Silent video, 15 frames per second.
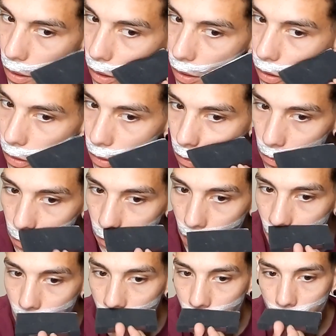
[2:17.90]
all the
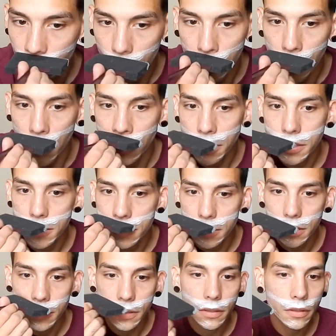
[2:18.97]
way across.
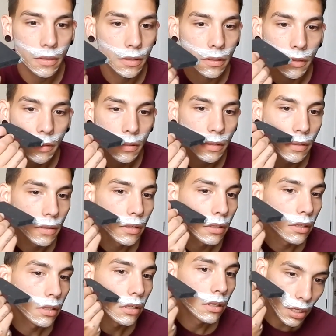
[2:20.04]

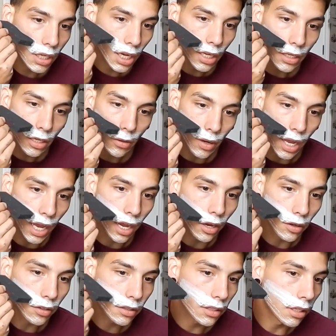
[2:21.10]
Kind of go
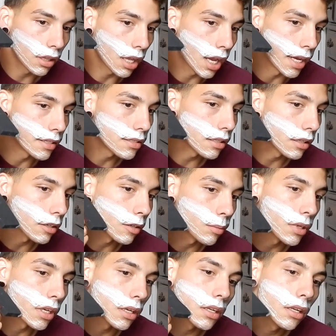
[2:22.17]
out the lines a little
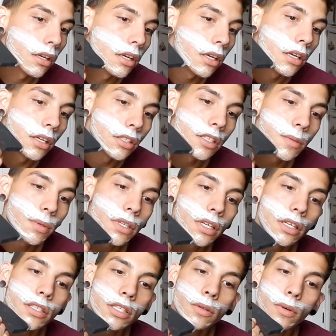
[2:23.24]
bit, just
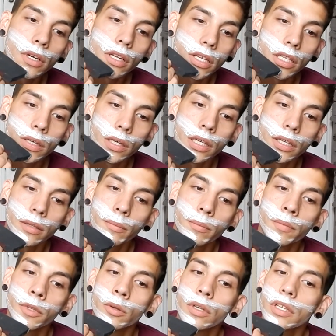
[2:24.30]
because you want to do it.
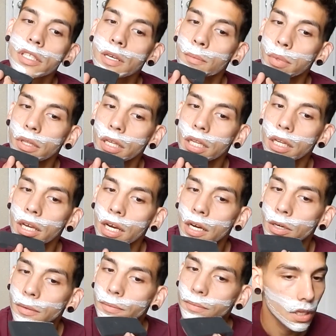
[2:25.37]
You want it to blend
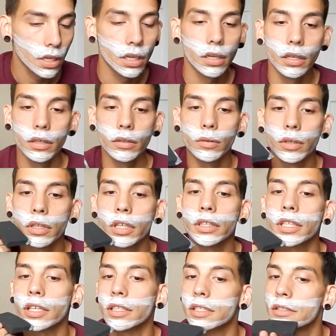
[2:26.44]
out. We're gonna let
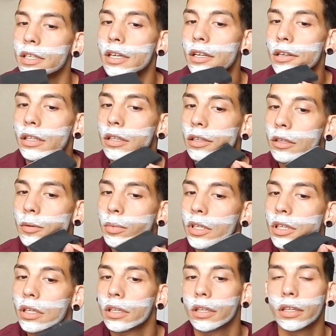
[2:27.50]
that set a little
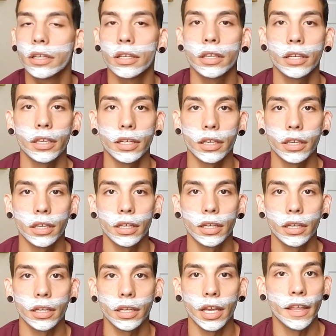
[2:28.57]
bit,
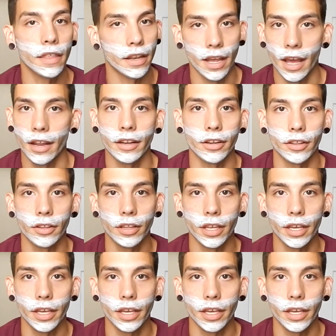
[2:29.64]
and then add another